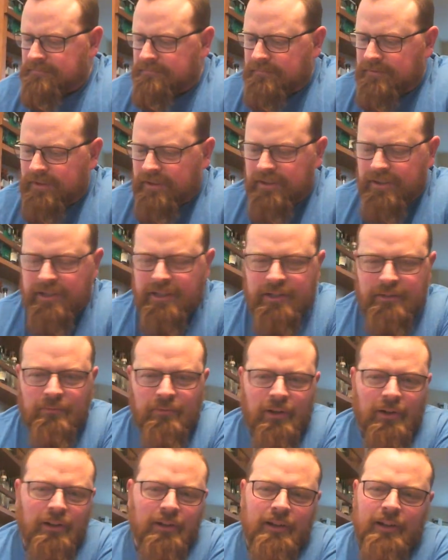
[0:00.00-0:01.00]
Indeed.
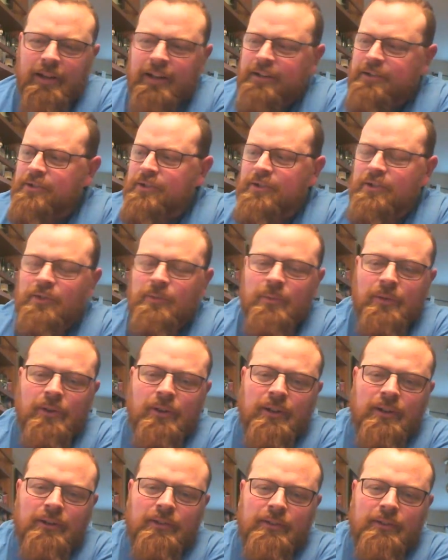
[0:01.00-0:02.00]
Well, actually,
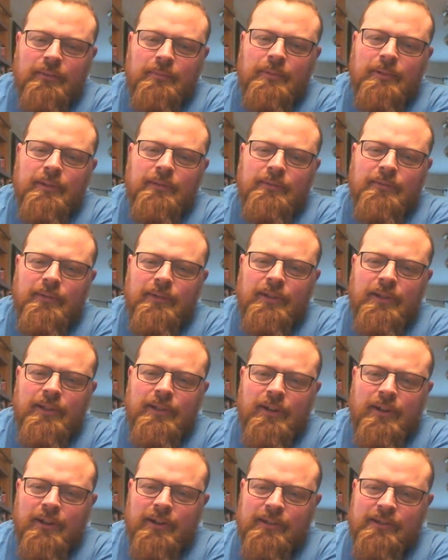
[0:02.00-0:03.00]
to be fully
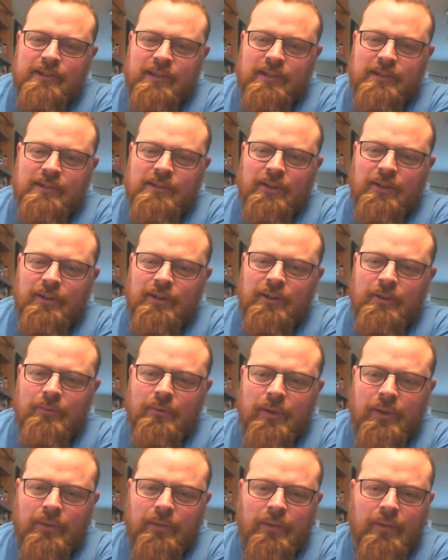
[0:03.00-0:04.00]
honest, I started
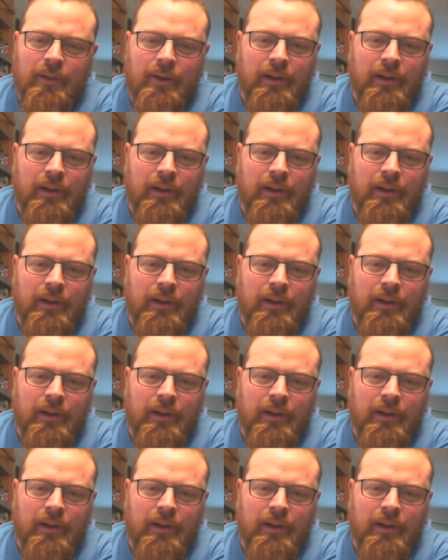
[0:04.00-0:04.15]
with